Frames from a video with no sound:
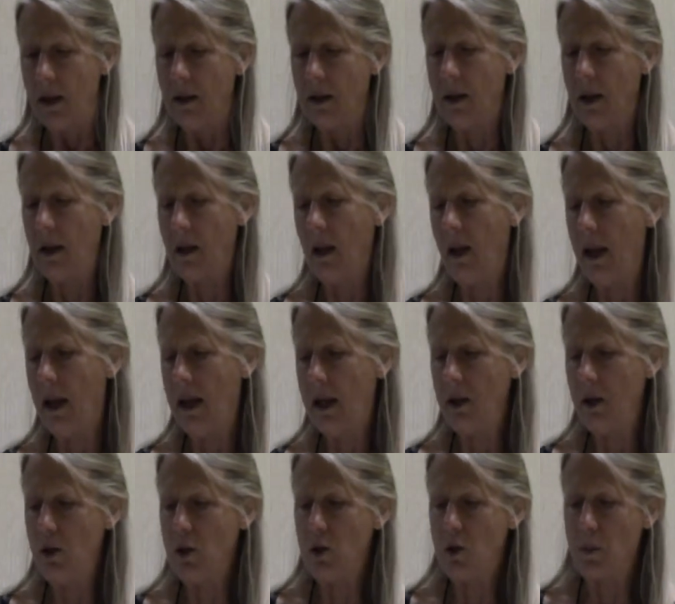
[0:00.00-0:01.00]
The clan
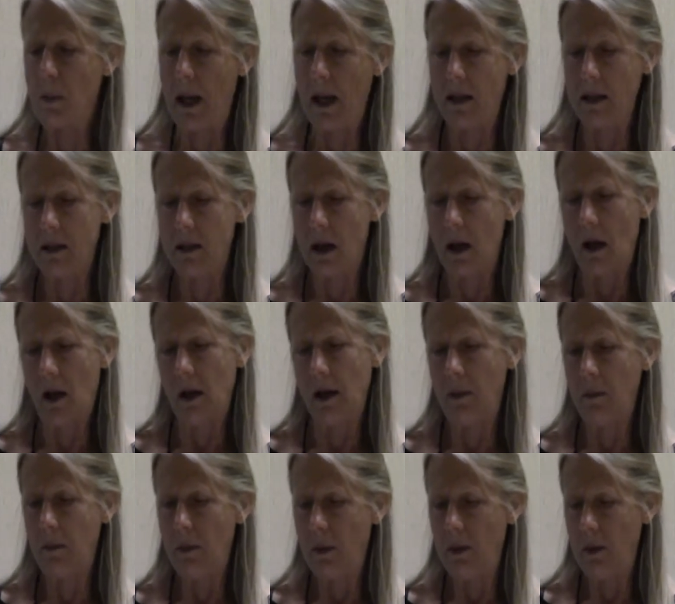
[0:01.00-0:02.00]
who span
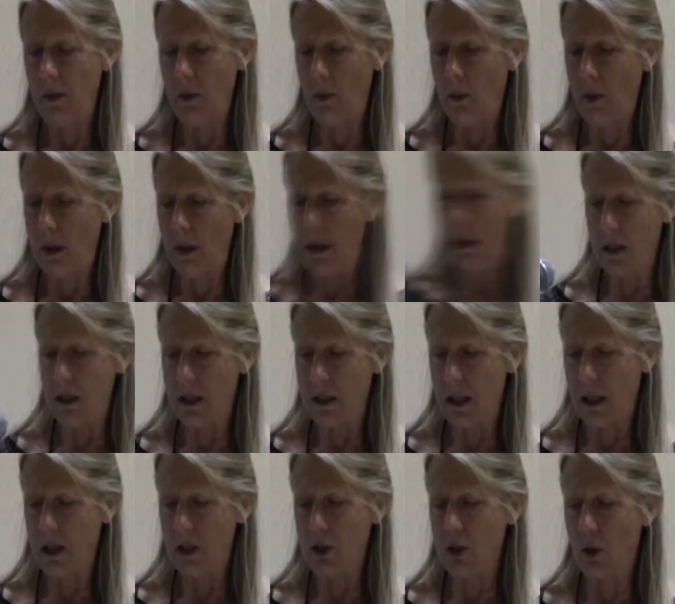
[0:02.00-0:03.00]
time with the
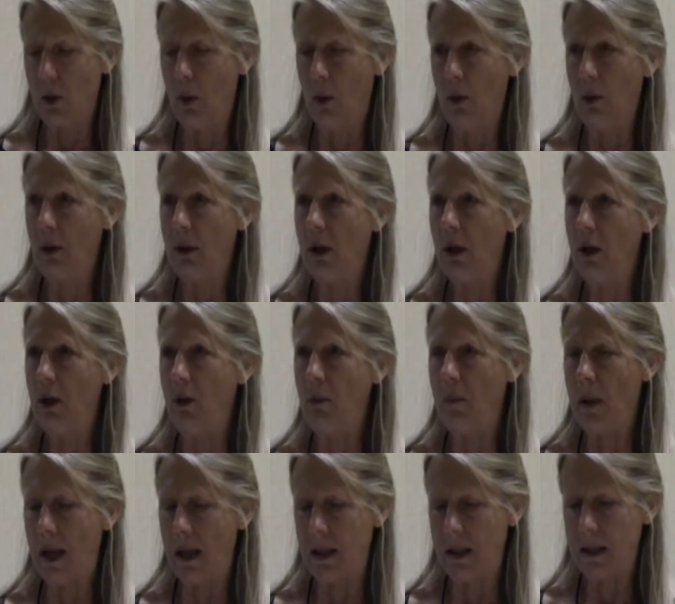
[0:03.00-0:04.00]
intent to hold
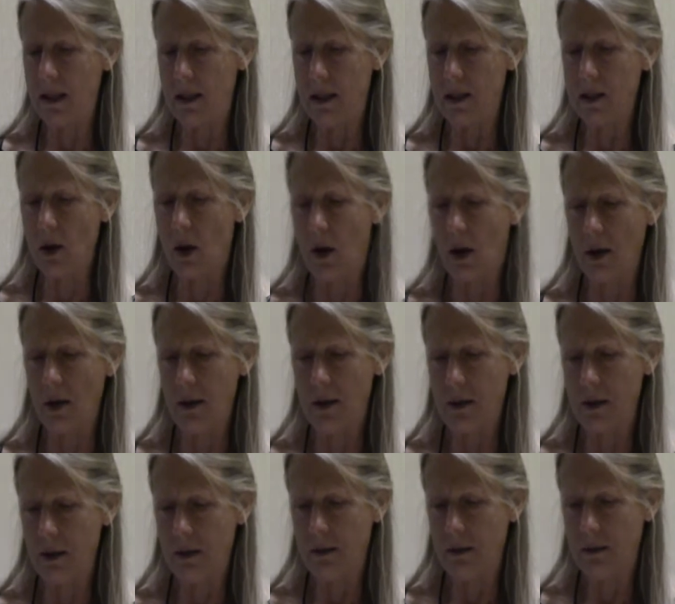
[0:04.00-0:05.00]
humanity's
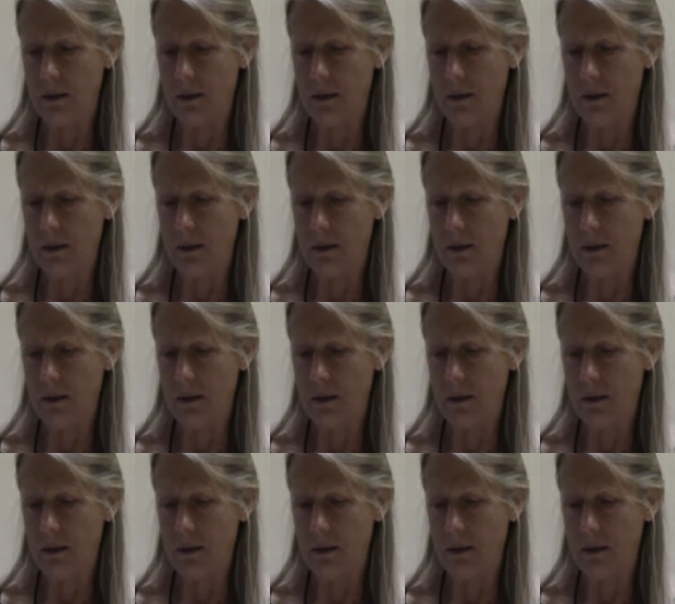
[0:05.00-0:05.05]
heart.